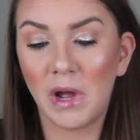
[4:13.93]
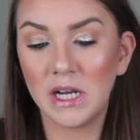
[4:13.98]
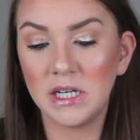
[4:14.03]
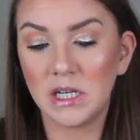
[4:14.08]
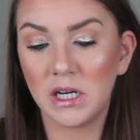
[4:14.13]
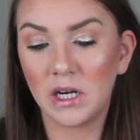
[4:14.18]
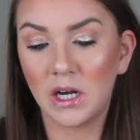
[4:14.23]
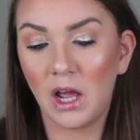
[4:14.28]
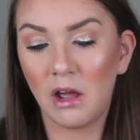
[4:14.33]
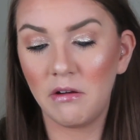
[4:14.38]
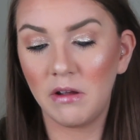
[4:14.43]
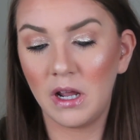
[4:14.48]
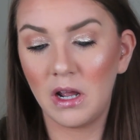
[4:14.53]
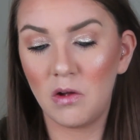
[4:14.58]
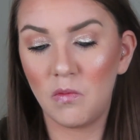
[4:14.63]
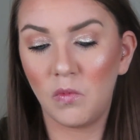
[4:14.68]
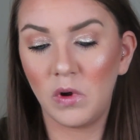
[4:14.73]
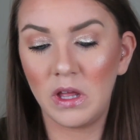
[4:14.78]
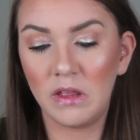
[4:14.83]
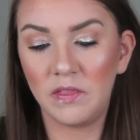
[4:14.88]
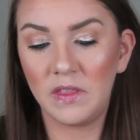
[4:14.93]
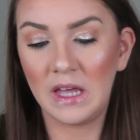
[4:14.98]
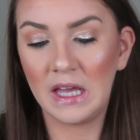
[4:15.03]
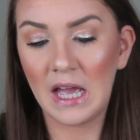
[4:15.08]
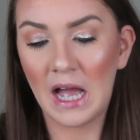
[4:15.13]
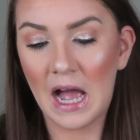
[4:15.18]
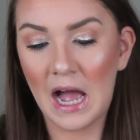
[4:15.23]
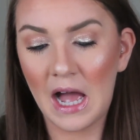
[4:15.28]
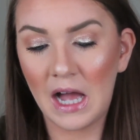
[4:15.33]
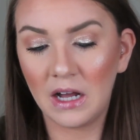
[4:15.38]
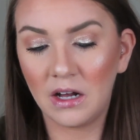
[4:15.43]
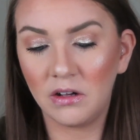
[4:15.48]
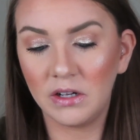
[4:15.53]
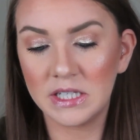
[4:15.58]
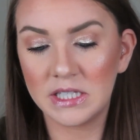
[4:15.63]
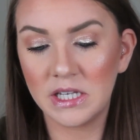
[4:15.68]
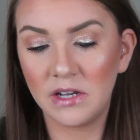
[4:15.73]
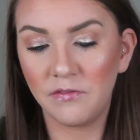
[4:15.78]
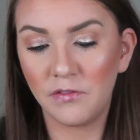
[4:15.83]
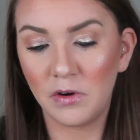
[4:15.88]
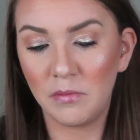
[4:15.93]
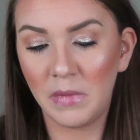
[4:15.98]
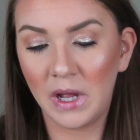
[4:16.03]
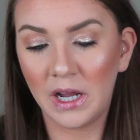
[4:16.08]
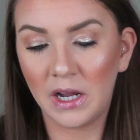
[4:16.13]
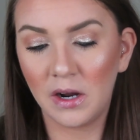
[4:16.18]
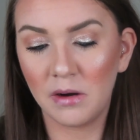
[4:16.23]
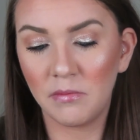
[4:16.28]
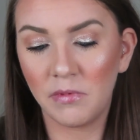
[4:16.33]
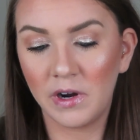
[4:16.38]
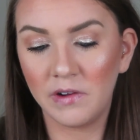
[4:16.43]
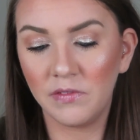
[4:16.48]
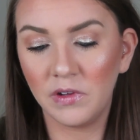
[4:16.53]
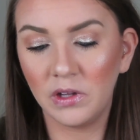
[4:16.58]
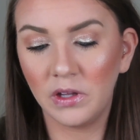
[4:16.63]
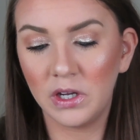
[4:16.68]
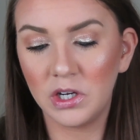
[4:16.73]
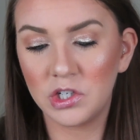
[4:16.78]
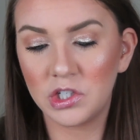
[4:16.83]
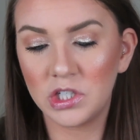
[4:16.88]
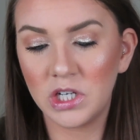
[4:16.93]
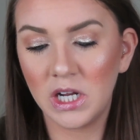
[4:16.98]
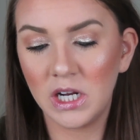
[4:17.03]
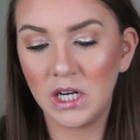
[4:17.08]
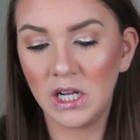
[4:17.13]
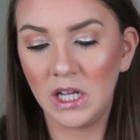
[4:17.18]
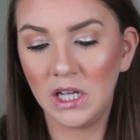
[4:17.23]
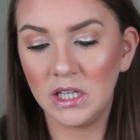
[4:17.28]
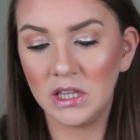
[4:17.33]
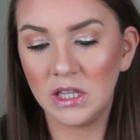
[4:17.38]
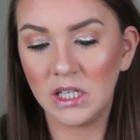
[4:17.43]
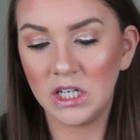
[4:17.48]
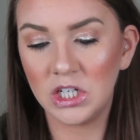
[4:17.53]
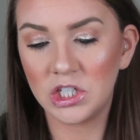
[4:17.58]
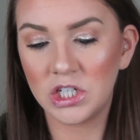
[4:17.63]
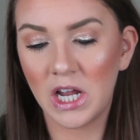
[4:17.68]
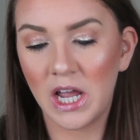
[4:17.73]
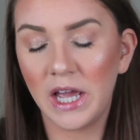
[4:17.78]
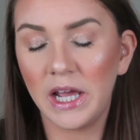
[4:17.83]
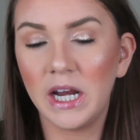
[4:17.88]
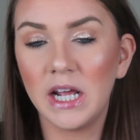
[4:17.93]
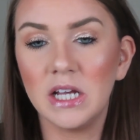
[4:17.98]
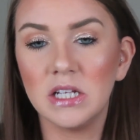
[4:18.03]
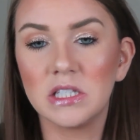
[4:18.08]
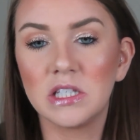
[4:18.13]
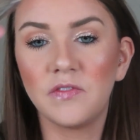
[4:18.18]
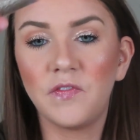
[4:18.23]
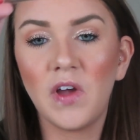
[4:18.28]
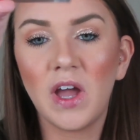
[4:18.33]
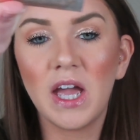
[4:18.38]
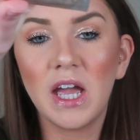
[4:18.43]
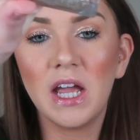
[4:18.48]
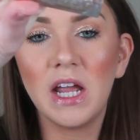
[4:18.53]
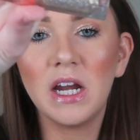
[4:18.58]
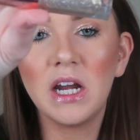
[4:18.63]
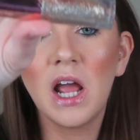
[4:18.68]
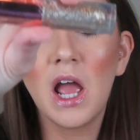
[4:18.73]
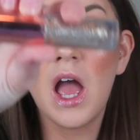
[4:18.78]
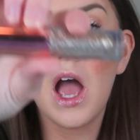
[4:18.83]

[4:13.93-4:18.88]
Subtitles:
I did go in with the Eye Glisten from Makeup Revolution in the shade It's Fate.